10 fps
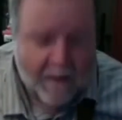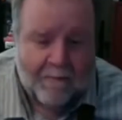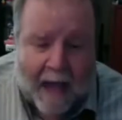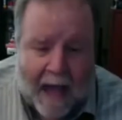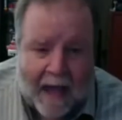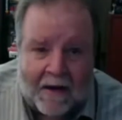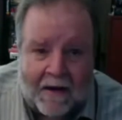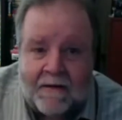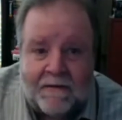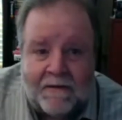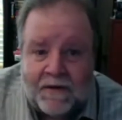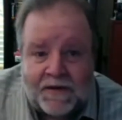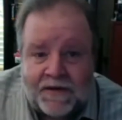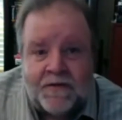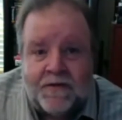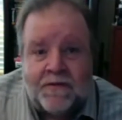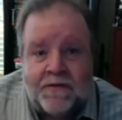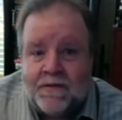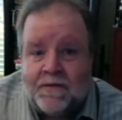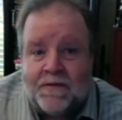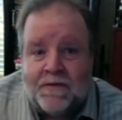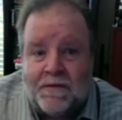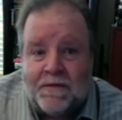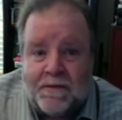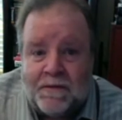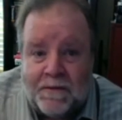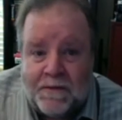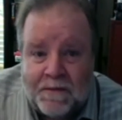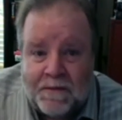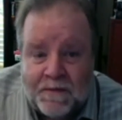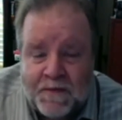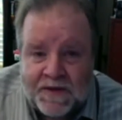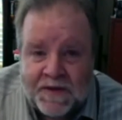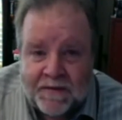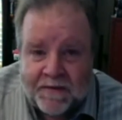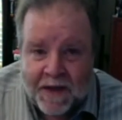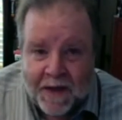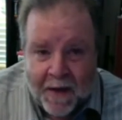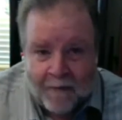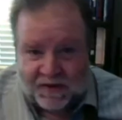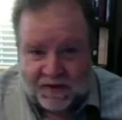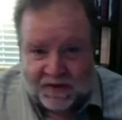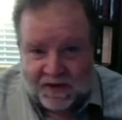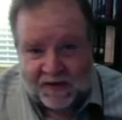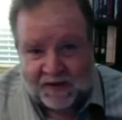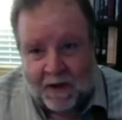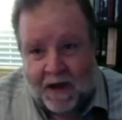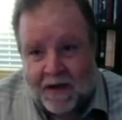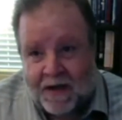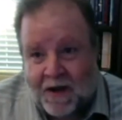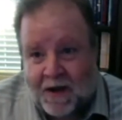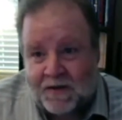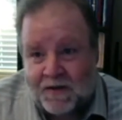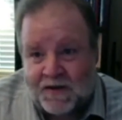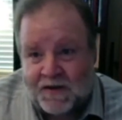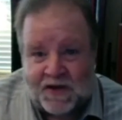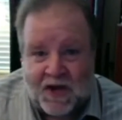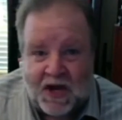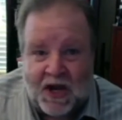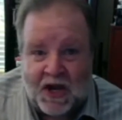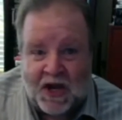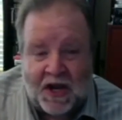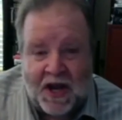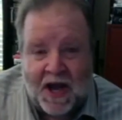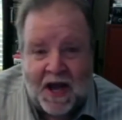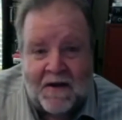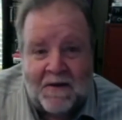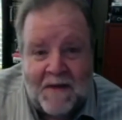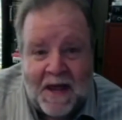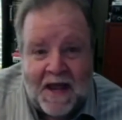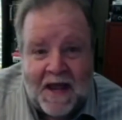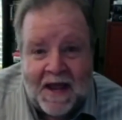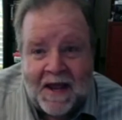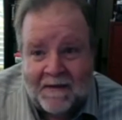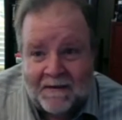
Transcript: Man of the tombs, possessed by an unseen enemy,